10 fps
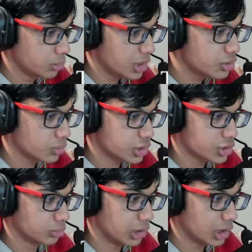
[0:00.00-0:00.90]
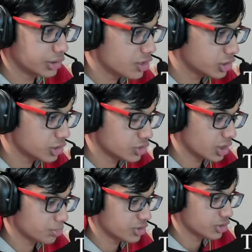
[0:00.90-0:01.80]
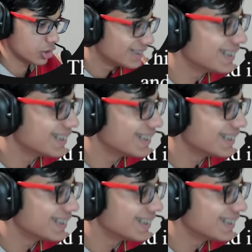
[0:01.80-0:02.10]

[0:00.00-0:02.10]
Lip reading: made the original mod. Thank you, Sepeza.